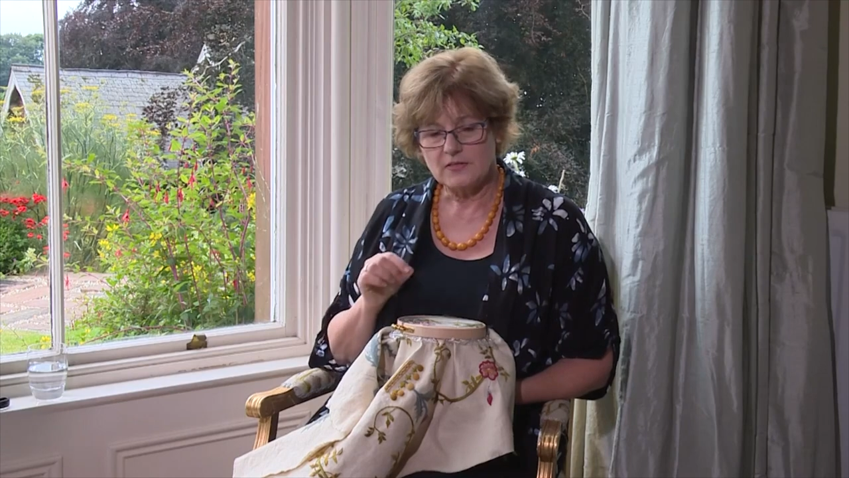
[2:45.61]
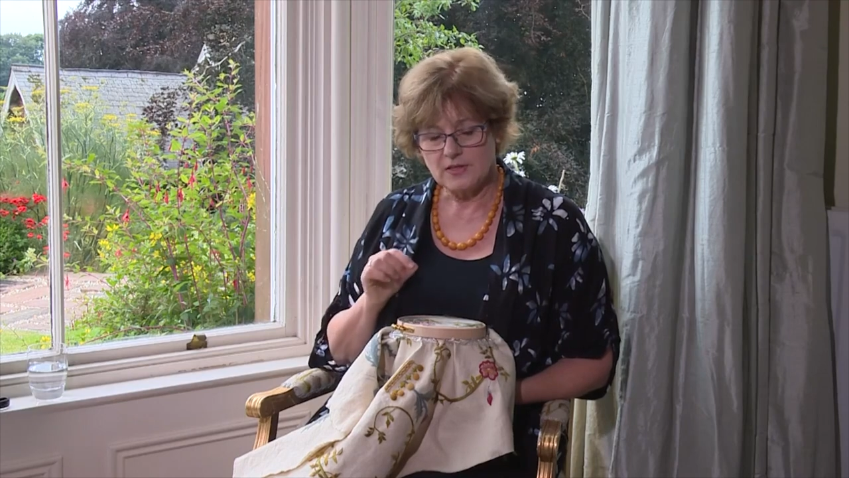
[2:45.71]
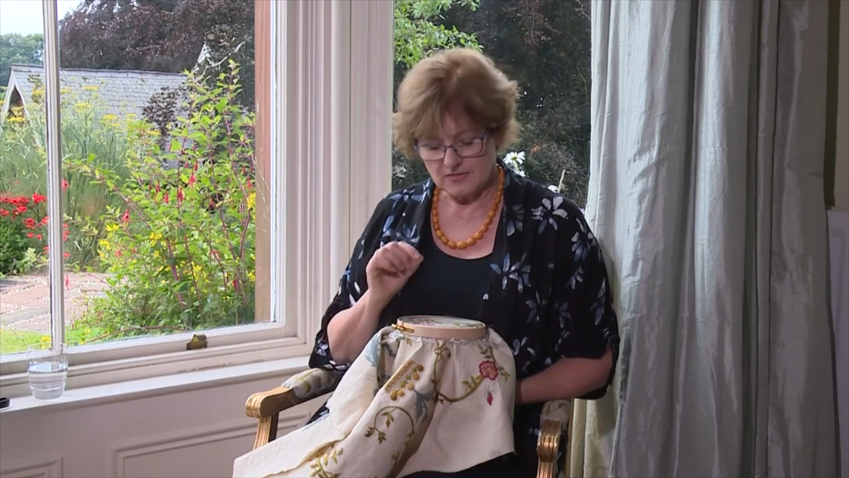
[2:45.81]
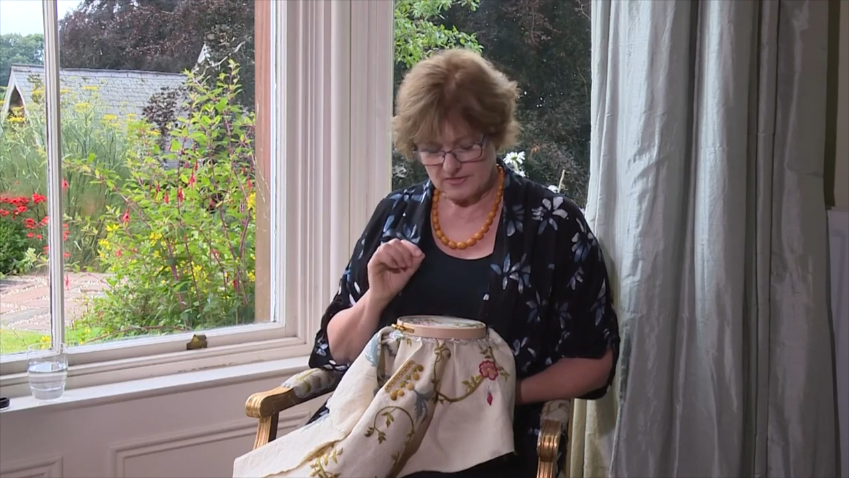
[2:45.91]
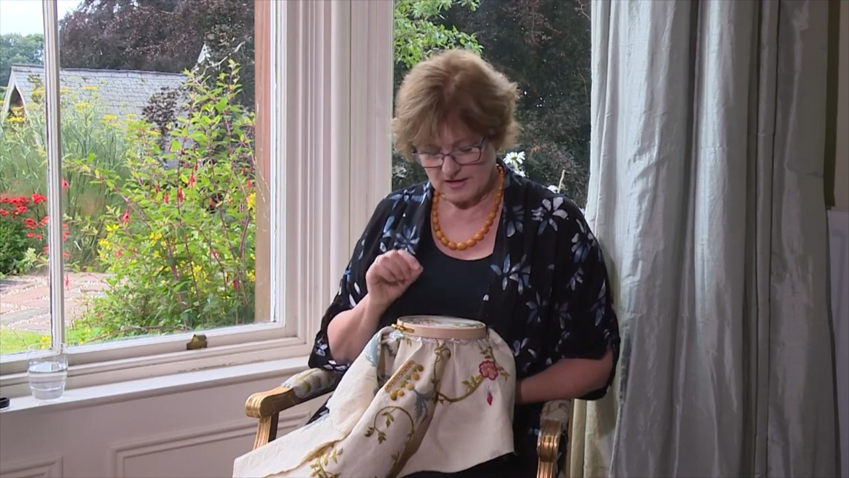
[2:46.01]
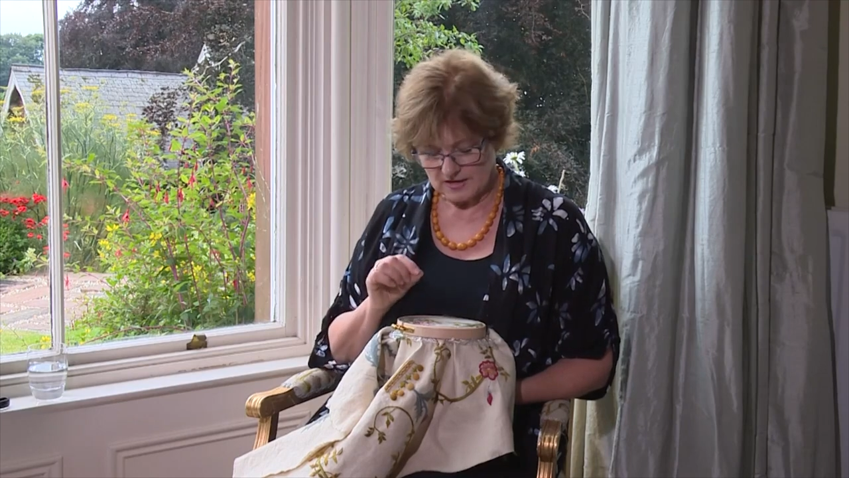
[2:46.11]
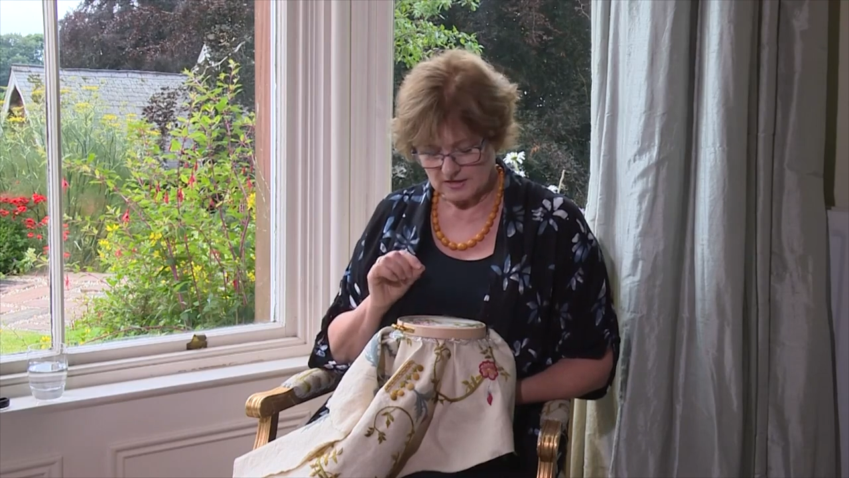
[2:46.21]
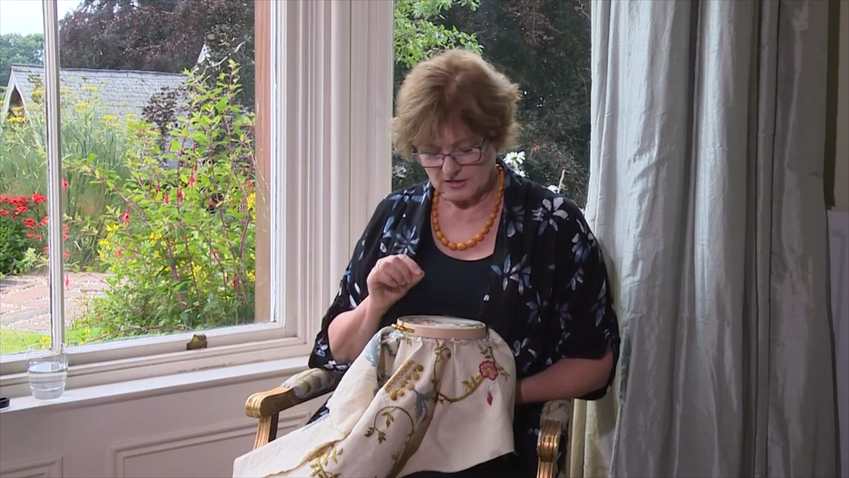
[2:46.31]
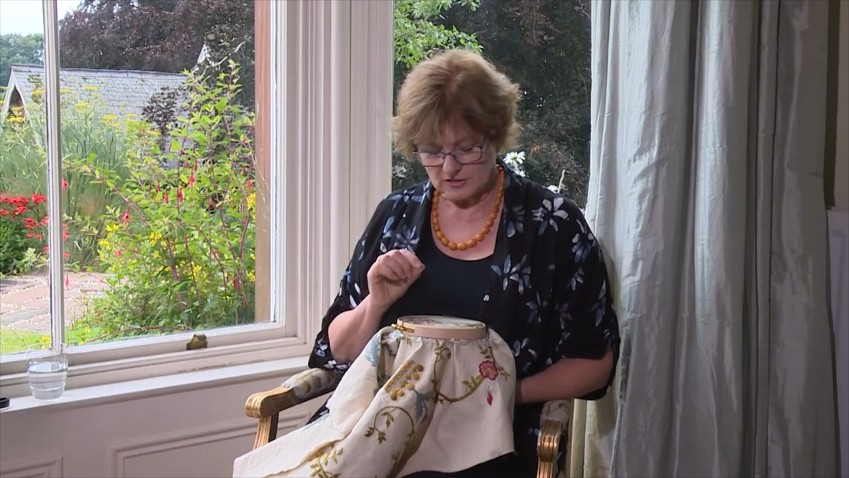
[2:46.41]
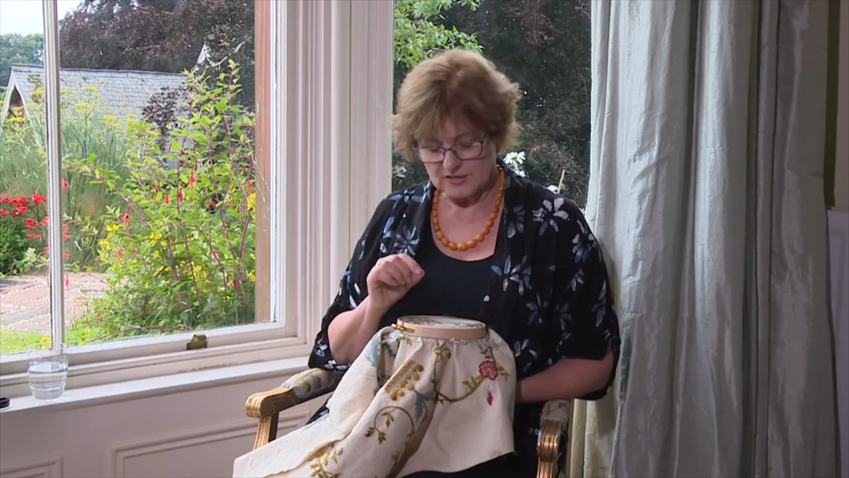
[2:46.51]
then that
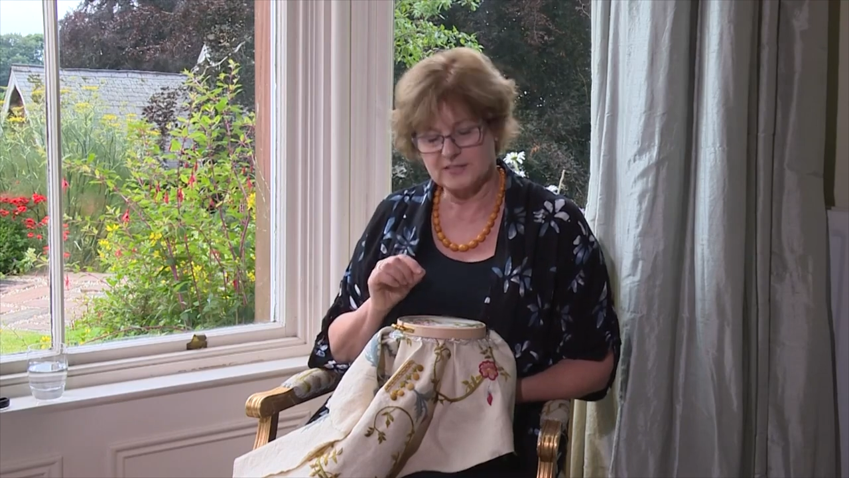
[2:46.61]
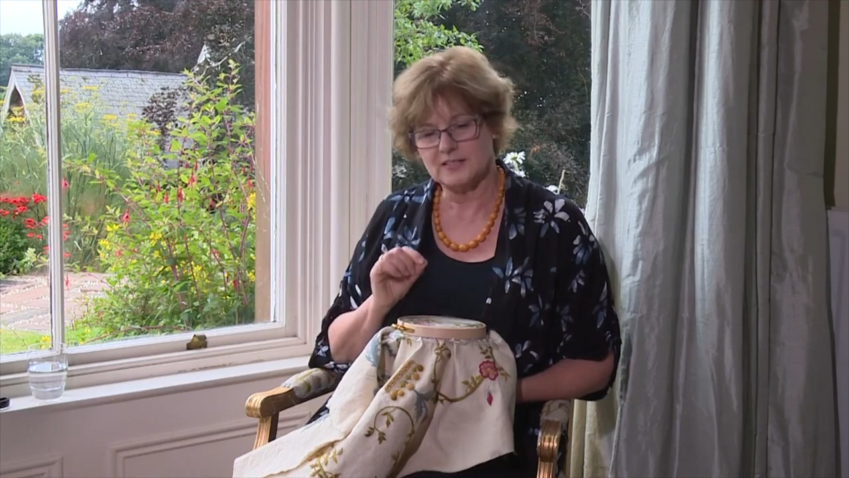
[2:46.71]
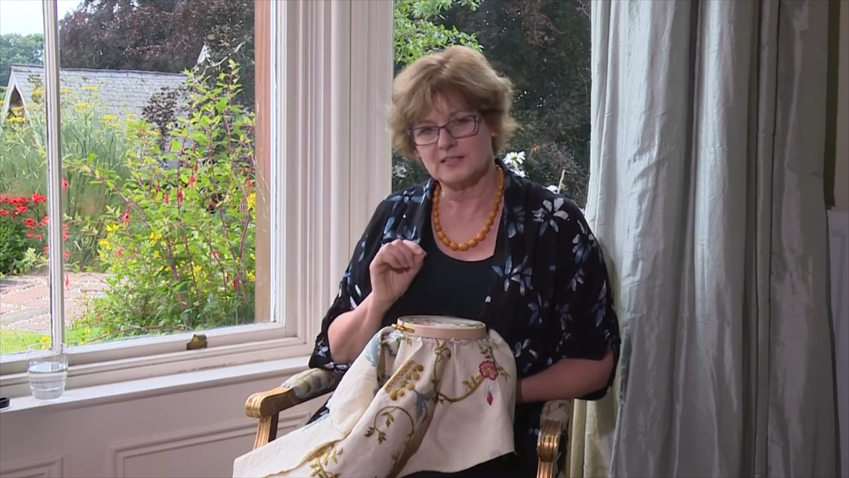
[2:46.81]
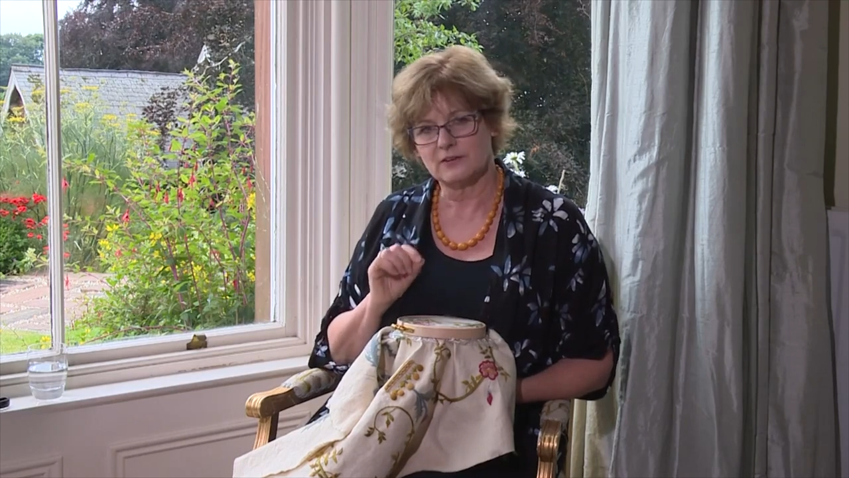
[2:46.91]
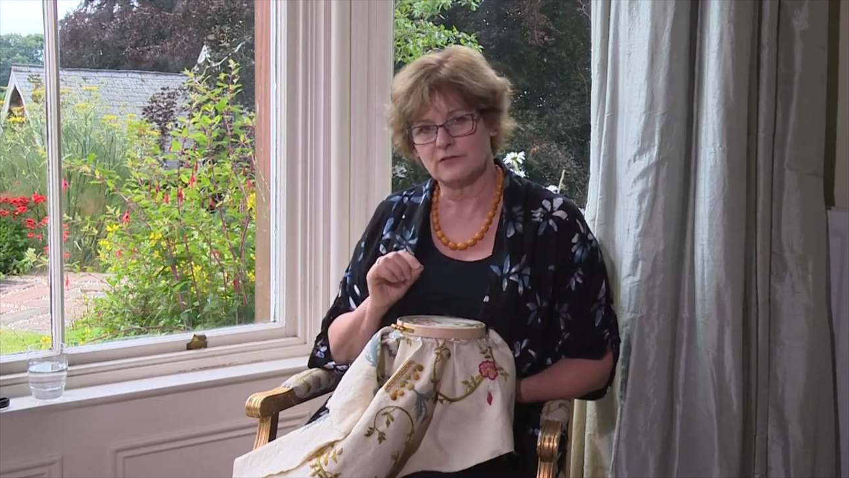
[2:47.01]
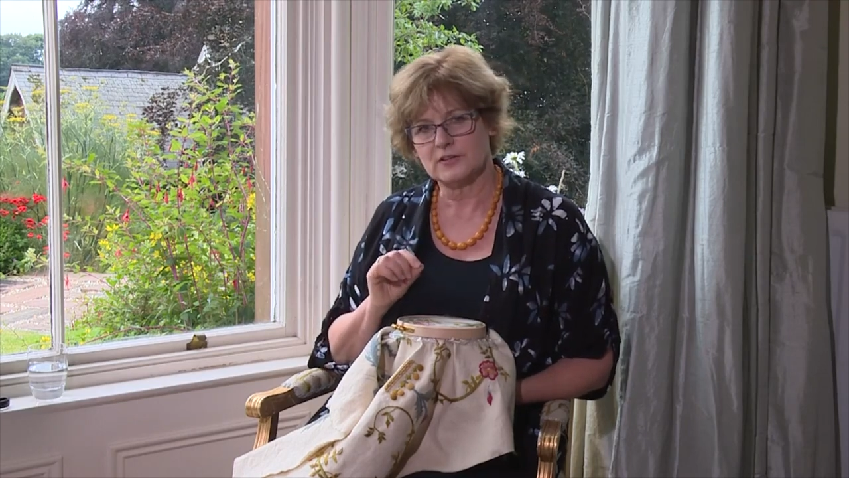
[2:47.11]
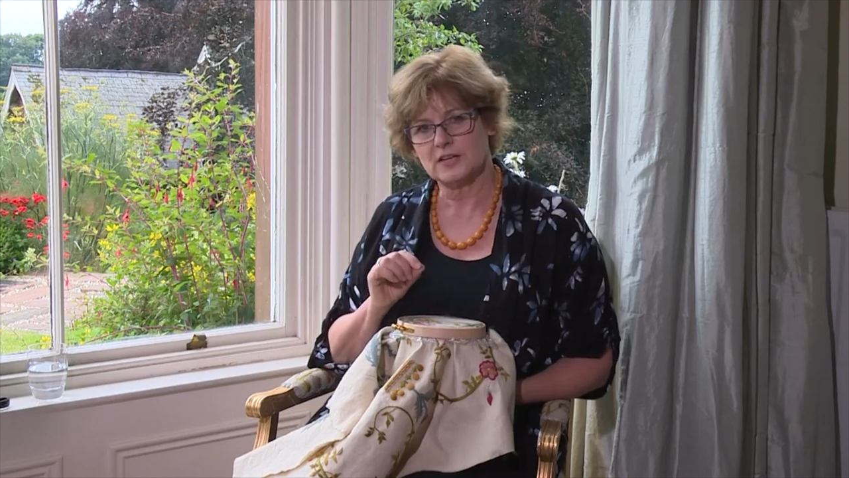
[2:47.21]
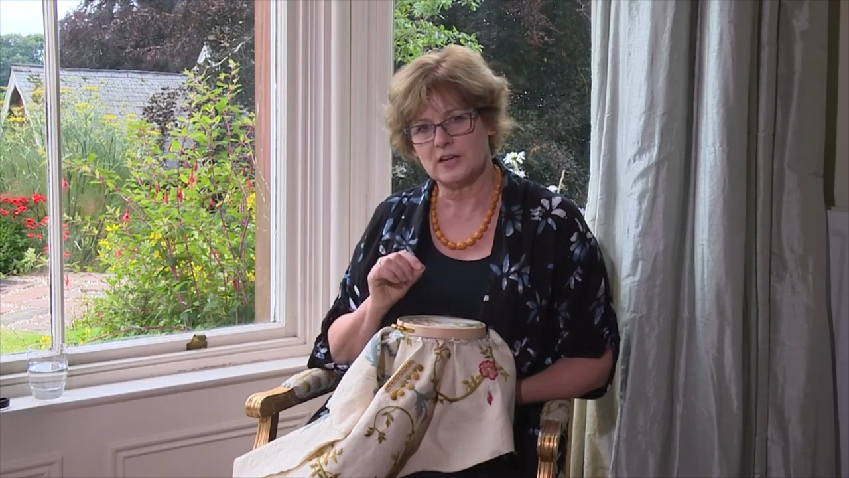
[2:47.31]
actually is a different